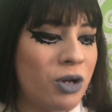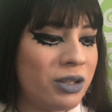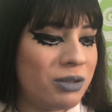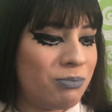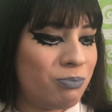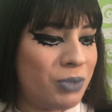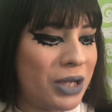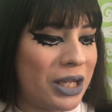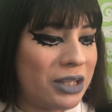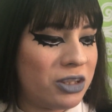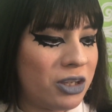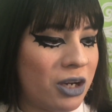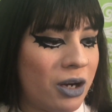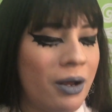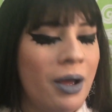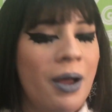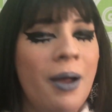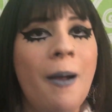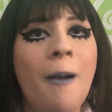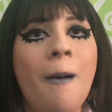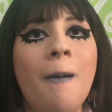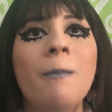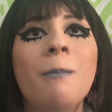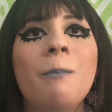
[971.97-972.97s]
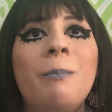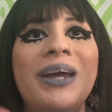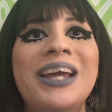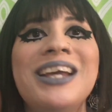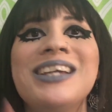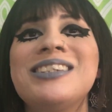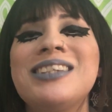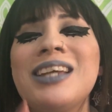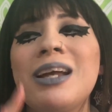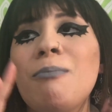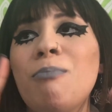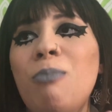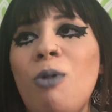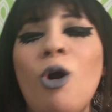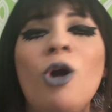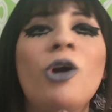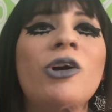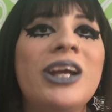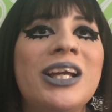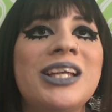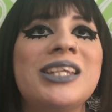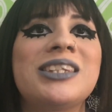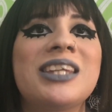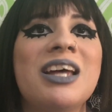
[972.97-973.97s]
pick your basic,
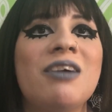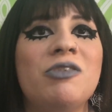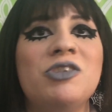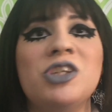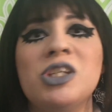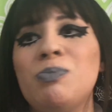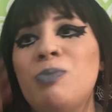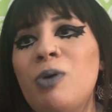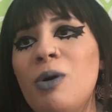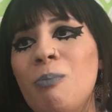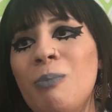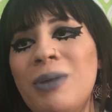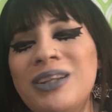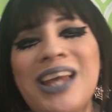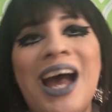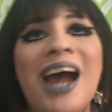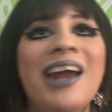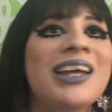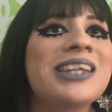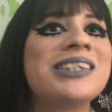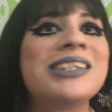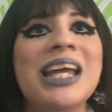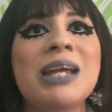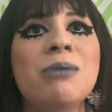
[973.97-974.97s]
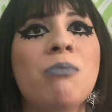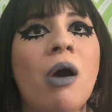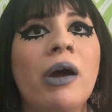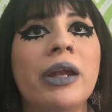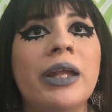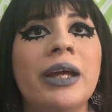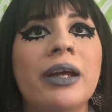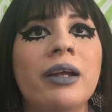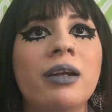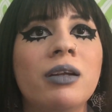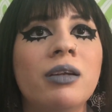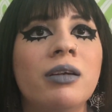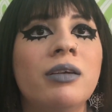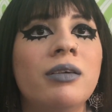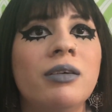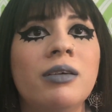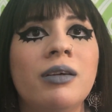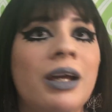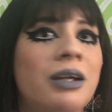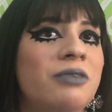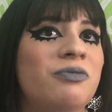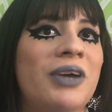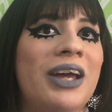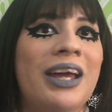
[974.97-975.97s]
boring stuff and just put Madonna's name on it.
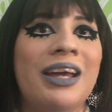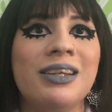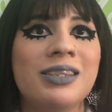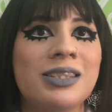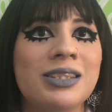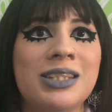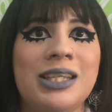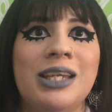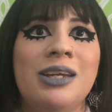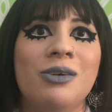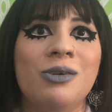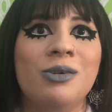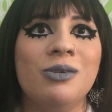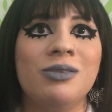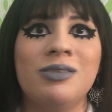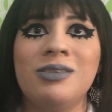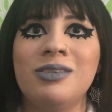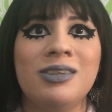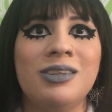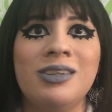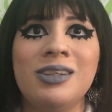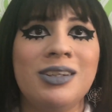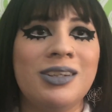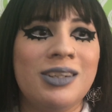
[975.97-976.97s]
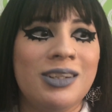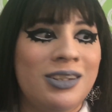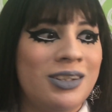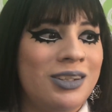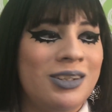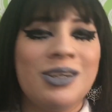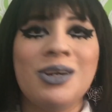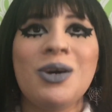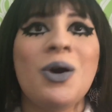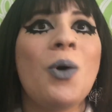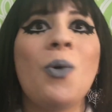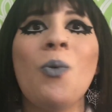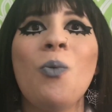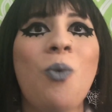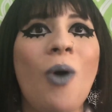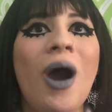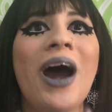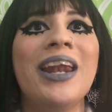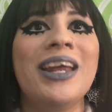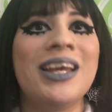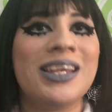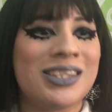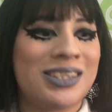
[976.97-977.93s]
And face, too. What is